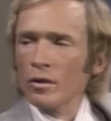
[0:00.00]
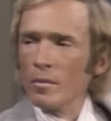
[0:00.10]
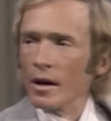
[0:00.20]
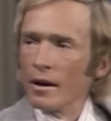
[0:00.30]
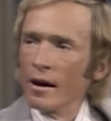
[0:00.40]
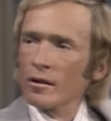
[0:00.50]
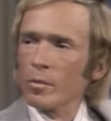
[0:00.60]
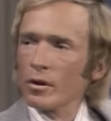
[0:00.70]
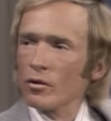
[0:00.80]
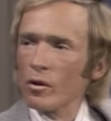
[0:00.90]
seem like an
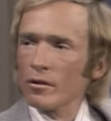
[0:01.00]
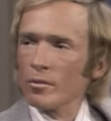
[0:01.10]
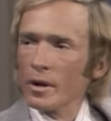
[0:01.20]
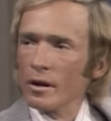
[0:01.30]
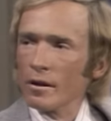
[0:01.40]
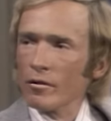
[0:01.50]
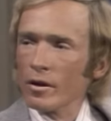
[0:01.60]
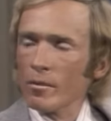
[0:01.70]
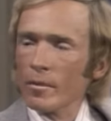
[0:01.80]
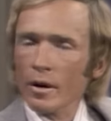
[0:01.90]
expert swordsman in the film.